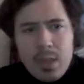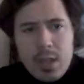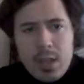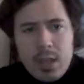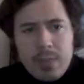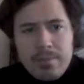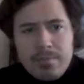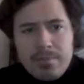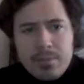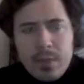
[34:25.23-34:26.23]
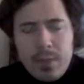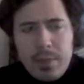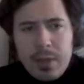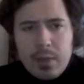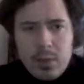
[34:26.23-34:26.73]

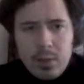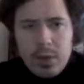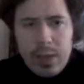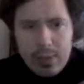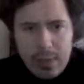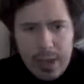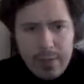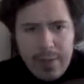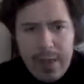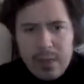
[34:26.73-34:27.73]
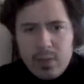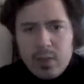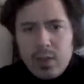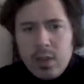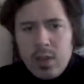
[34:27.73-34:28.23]
Plus, of course, the sound effects.
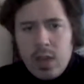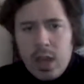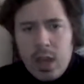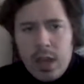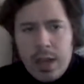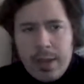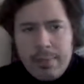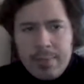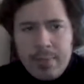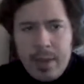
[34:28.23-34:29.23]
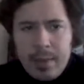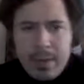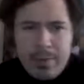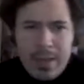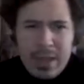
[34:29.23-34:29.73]

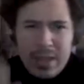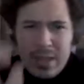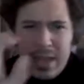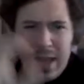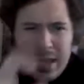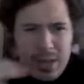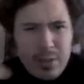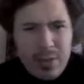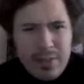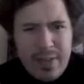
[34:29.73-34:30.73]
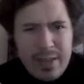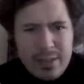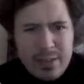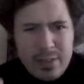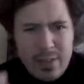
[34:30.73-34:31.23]
Maybe making the echoey
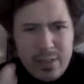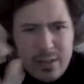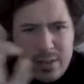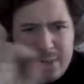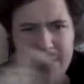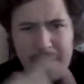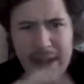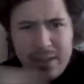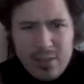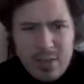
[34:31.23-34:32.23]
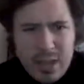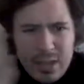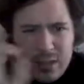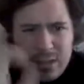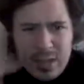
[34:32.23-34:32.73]
effects on some of the past
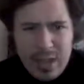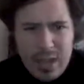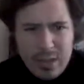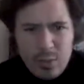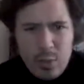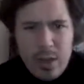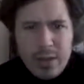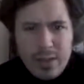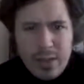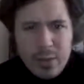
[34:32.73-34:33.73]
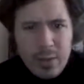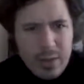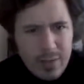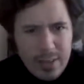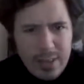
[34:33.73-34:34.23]
lines not quite as echoey.
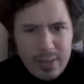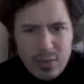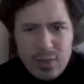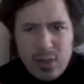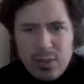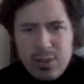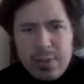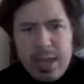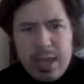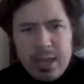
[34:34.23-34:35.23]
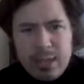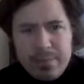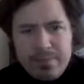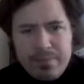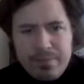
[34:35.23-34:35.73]
I've had that suggestion made.
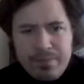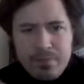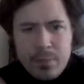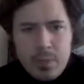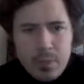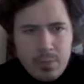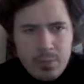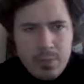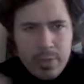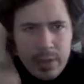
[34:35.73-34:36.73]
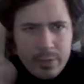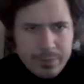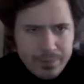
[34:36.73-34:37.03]
So